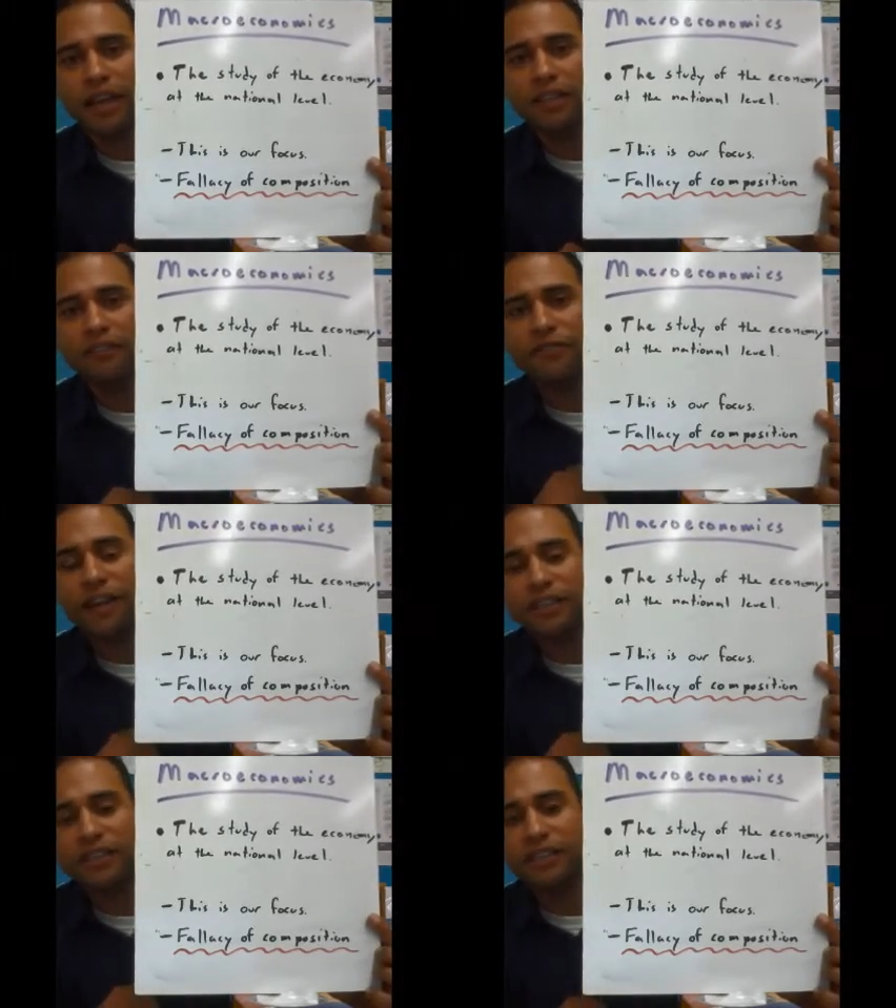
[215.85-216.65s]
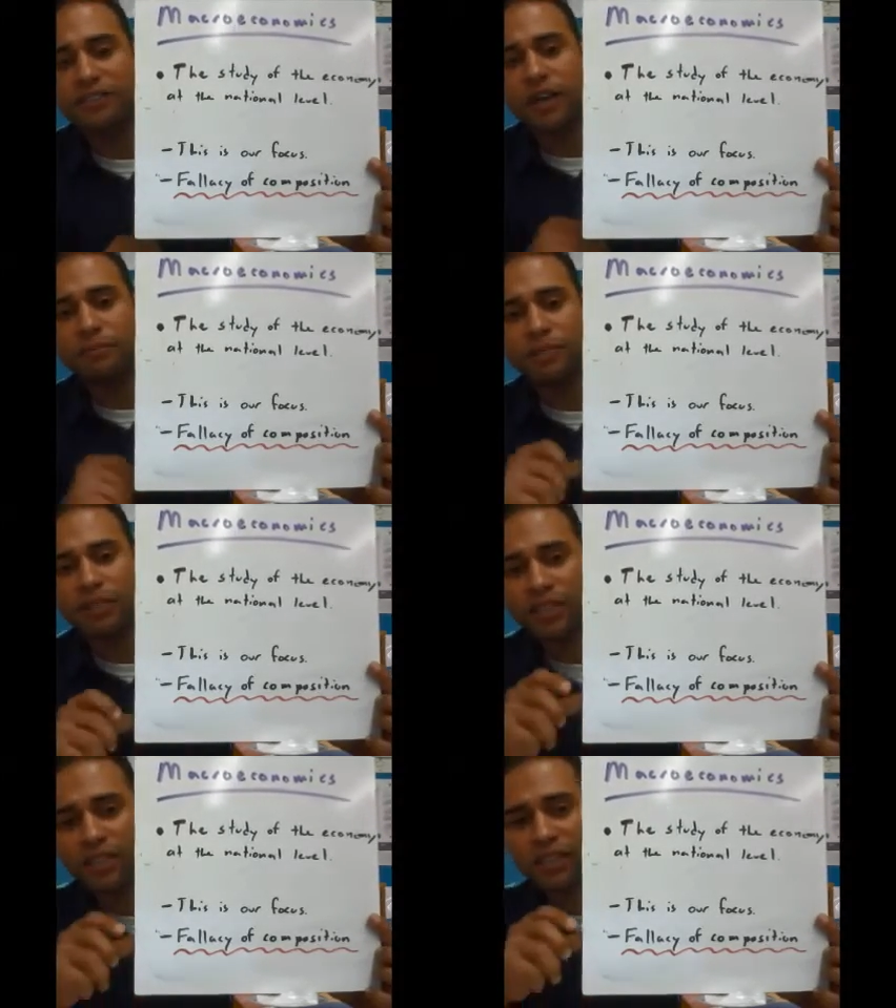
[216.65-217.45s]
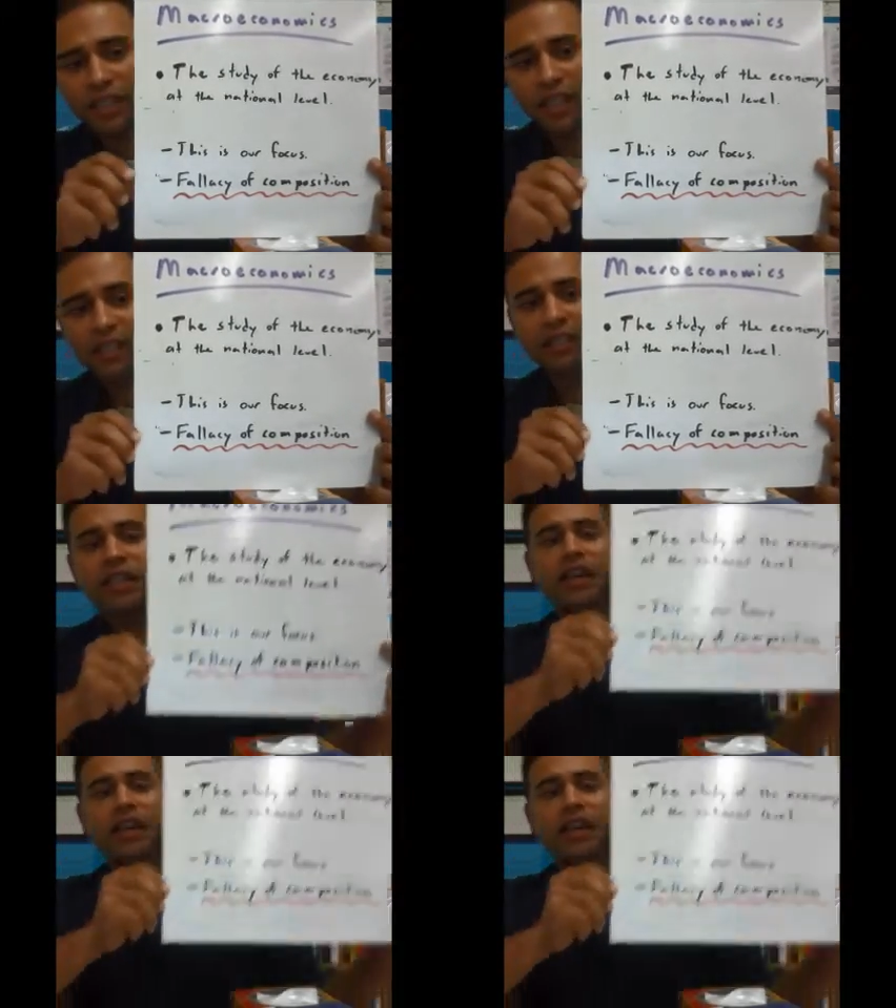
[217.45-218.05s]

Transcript: And the fallacy of composition says